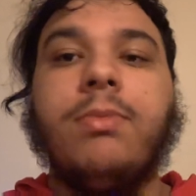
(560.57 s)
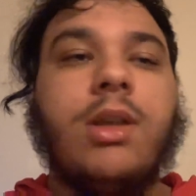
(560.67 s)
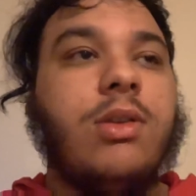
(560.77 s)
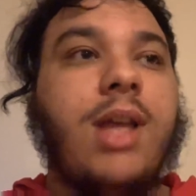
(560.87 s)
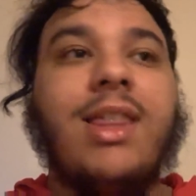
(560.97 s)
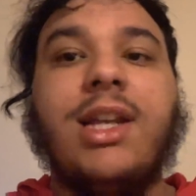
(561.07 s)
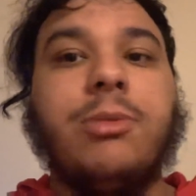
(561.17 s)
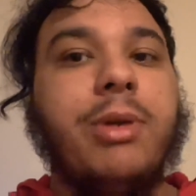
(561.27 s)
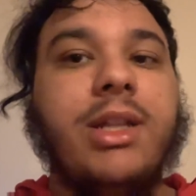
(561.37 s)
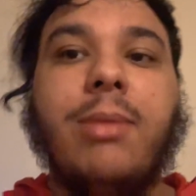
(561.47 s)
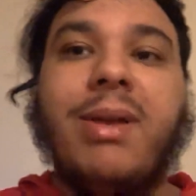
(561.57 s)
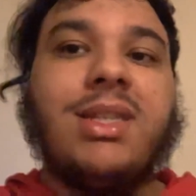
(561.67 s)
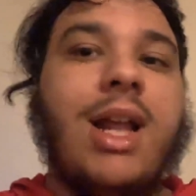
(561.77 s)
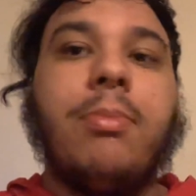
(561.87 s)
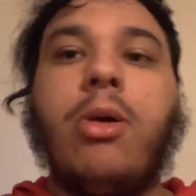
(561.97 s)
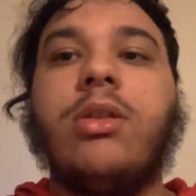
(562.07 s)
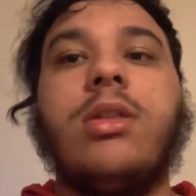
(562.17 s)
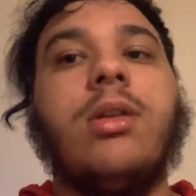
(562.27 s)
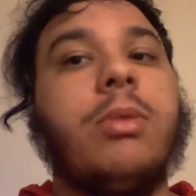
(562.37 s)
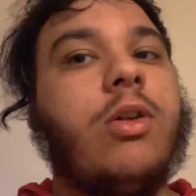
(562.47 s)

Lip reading: because I think it's bringing the best out of both of them.